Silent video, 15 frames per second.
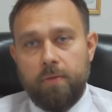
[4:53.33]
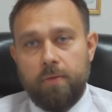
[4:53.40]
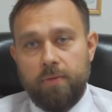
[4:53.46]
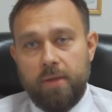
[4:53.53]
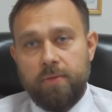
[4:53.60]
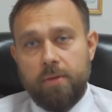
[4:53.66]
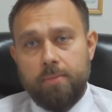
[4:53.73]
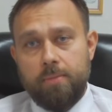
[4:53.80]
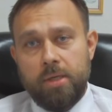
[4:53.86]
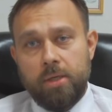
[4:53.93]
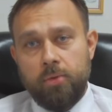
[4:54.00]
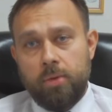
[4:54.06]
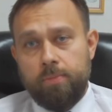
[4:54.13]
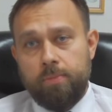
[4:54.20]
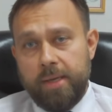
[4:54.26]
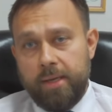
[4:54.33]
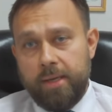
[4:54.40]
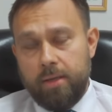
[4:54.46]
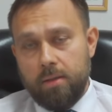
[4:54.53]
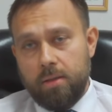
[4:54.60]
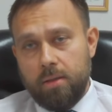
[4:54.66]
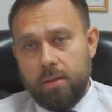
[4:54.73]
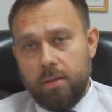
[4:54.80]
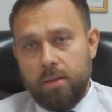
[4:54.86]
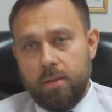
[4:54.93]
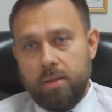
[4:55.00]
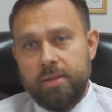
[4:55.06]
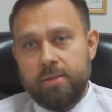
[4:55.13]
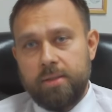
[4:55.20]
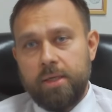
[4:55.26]
then the bank will pay uh,
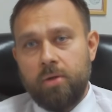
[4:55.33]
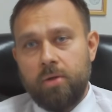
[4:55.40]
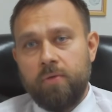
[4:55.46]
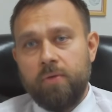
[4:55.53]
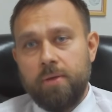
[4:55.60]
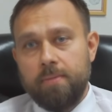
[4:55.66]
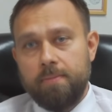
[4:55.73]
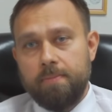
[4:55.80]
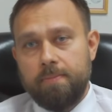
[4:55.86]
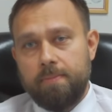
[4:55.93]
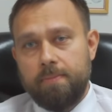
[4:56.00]
instead of him.